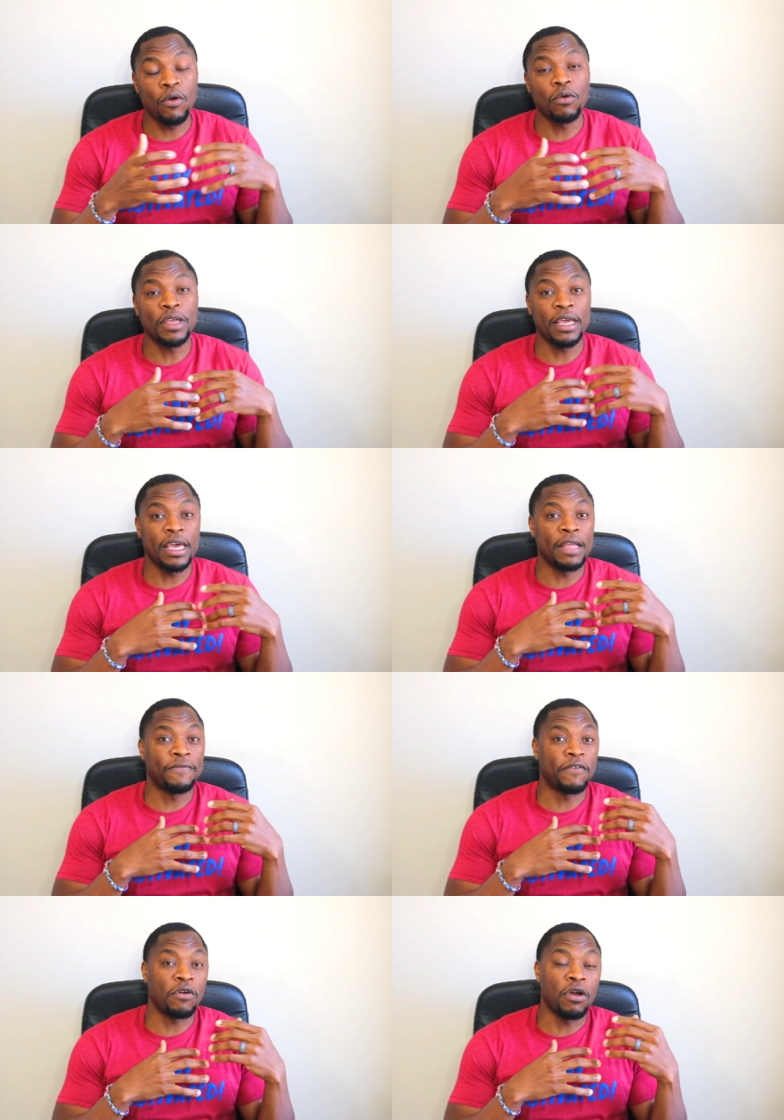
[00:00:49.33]
holding it
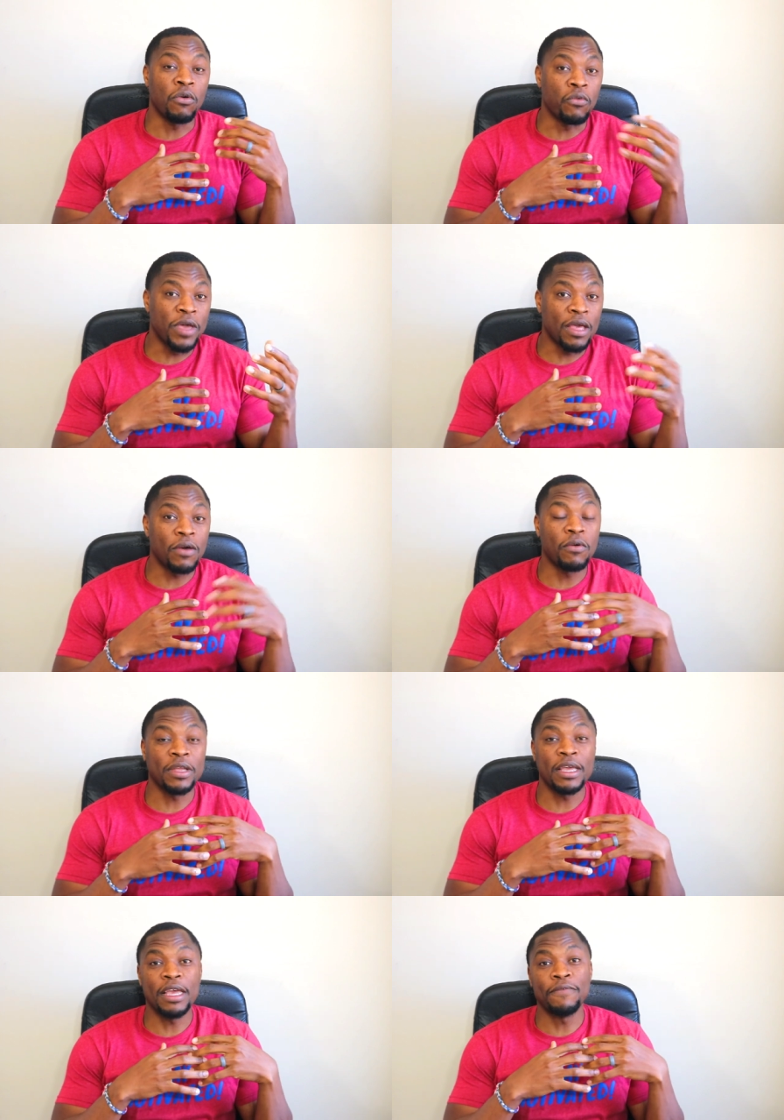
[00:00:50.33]
for a week,
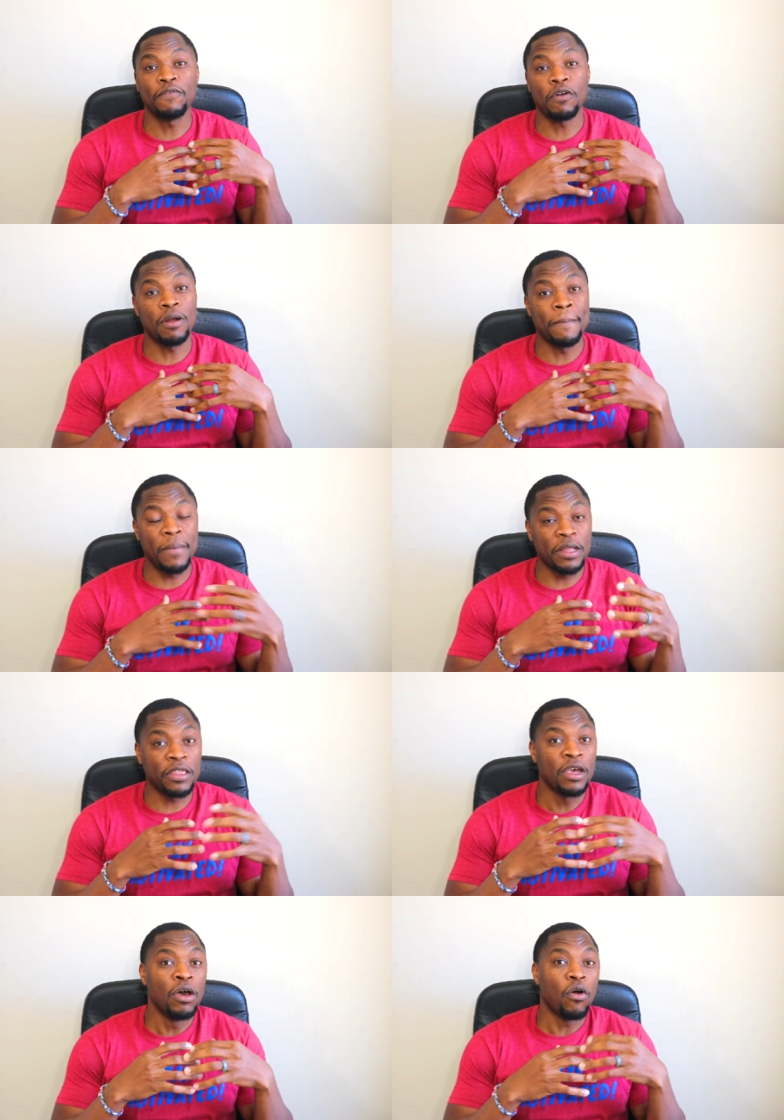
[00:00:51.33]
holding it for a month,